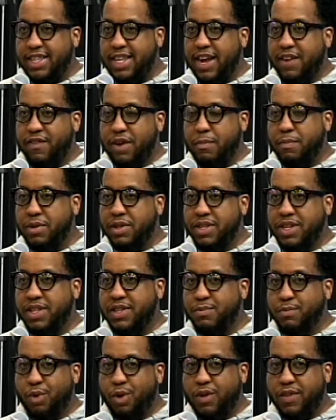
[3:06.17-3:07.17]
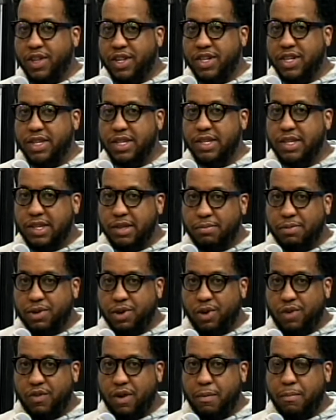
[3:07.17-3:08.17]
That represents more than just a zip
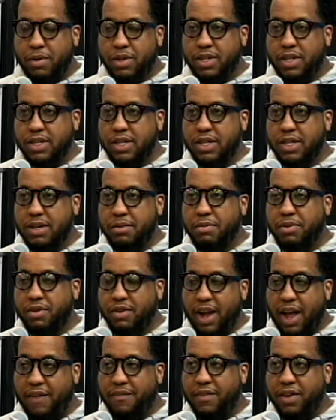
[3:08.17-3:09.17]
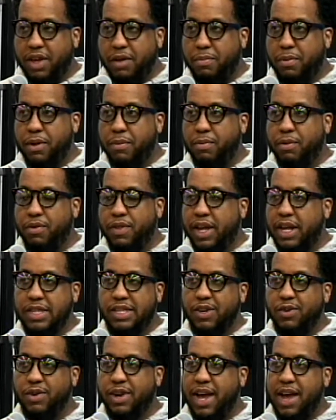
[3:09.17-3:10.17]
code. It represents a demographic of people
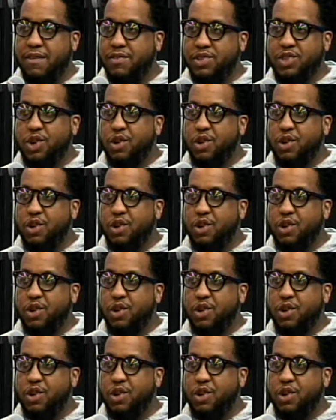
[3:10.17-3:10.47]
that don't have